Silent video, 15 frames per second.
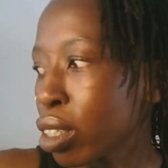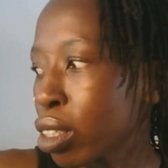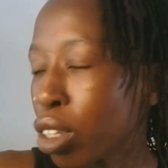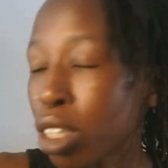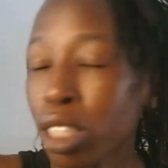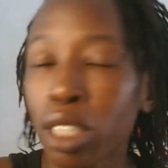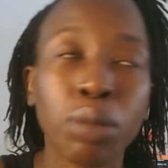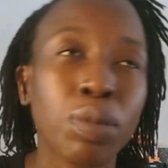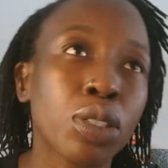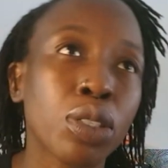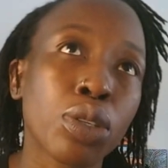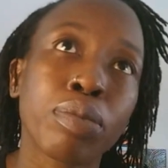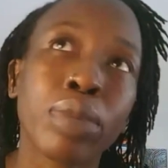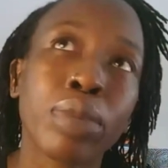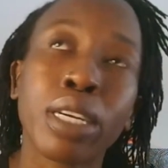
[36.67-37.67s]
Gosh, he'd be so
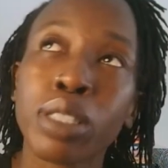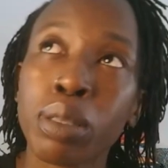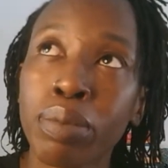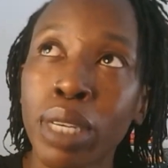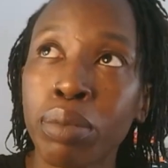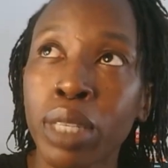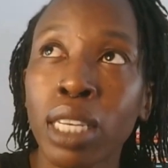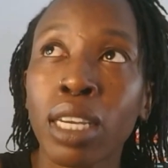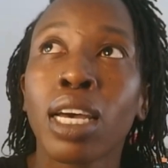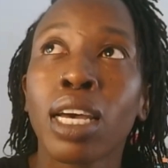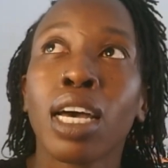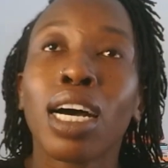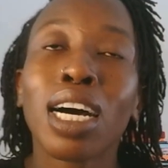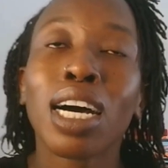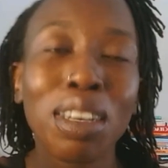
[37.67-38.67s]
embarrassed by me.
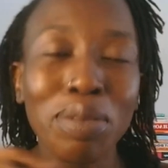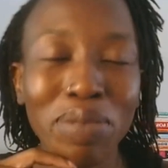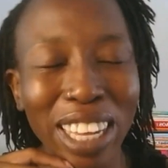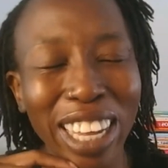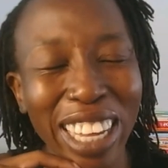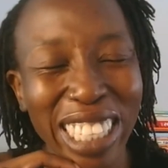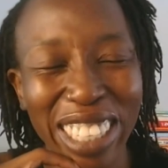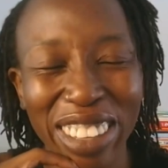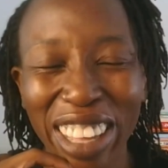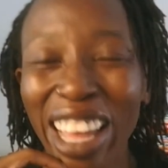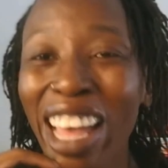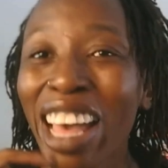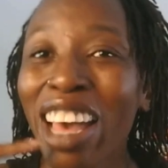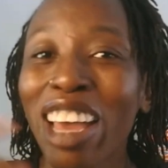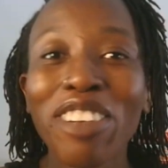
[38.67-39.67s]

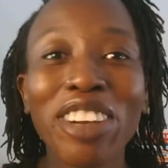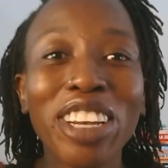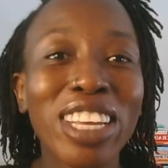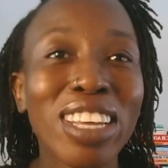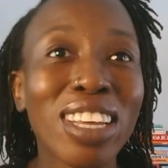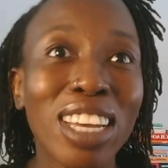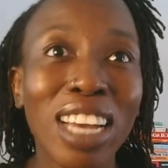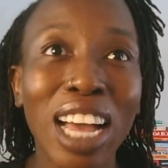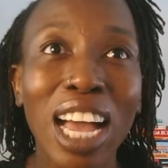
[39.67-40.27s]
A really